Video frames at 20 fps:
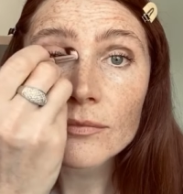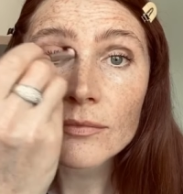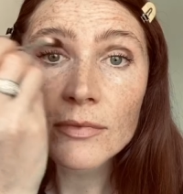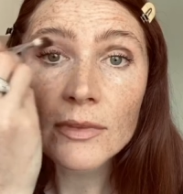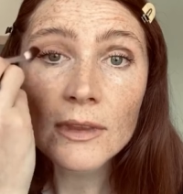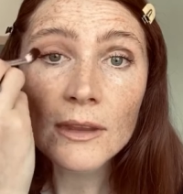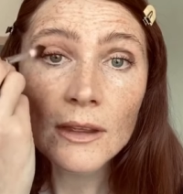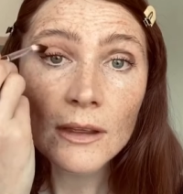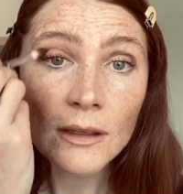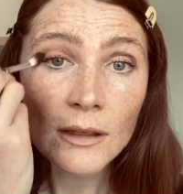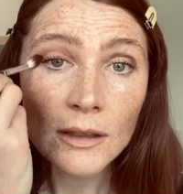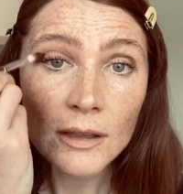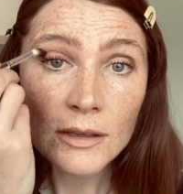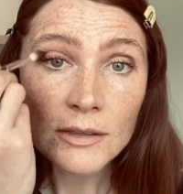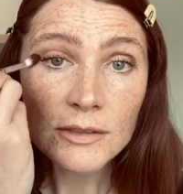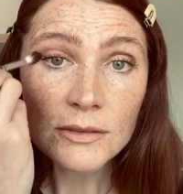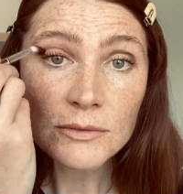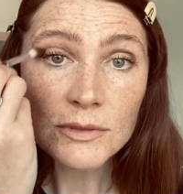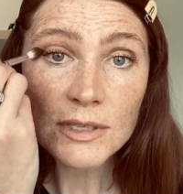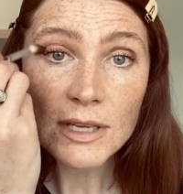So
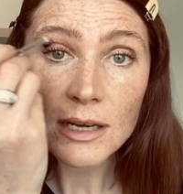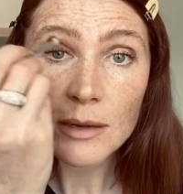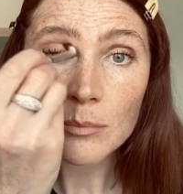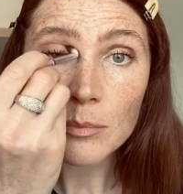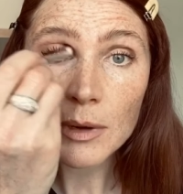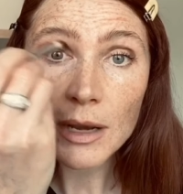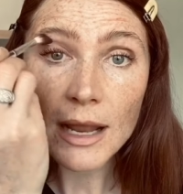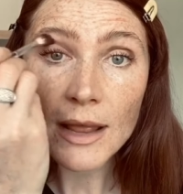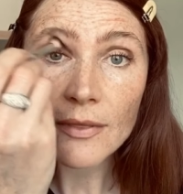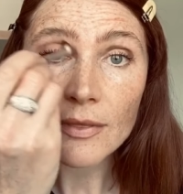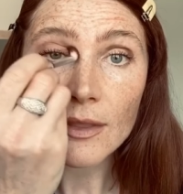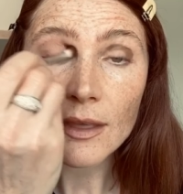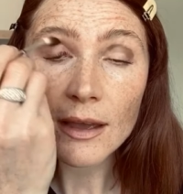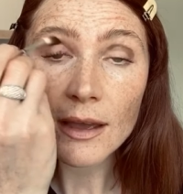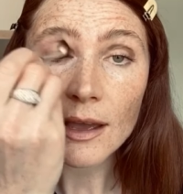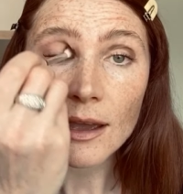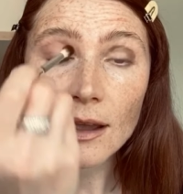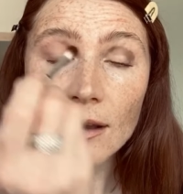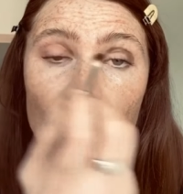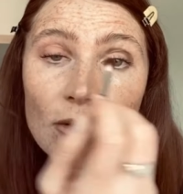I'm just going to blend that
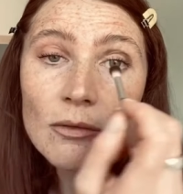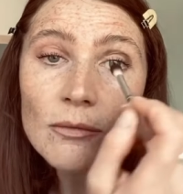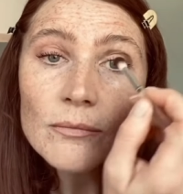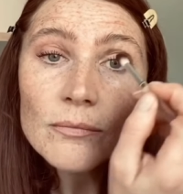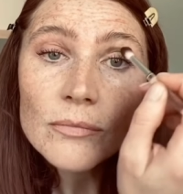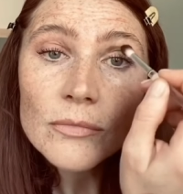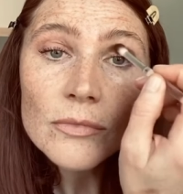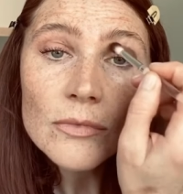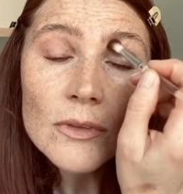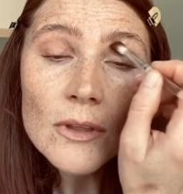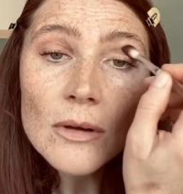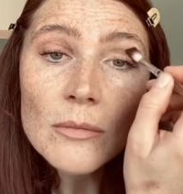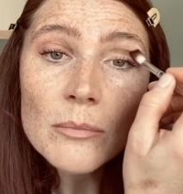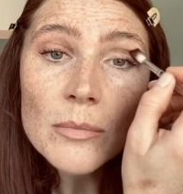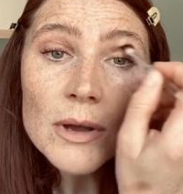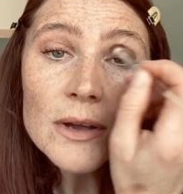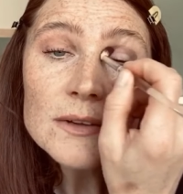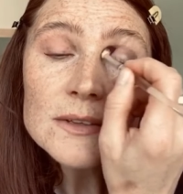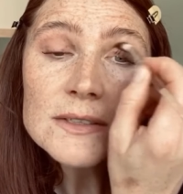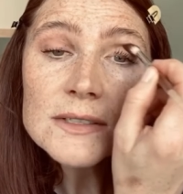out on
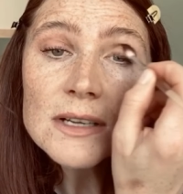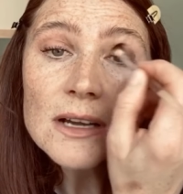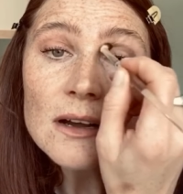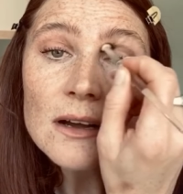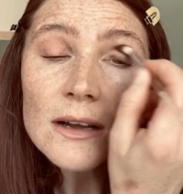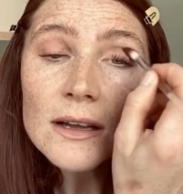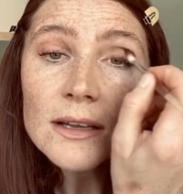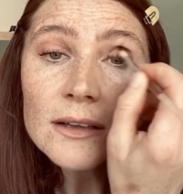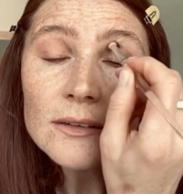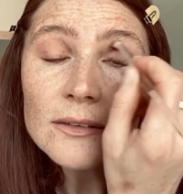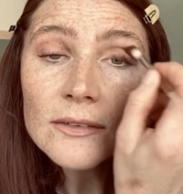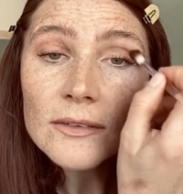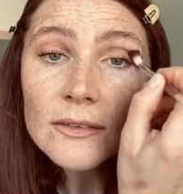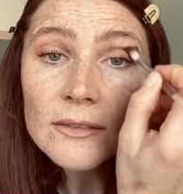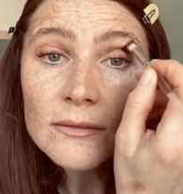both sides.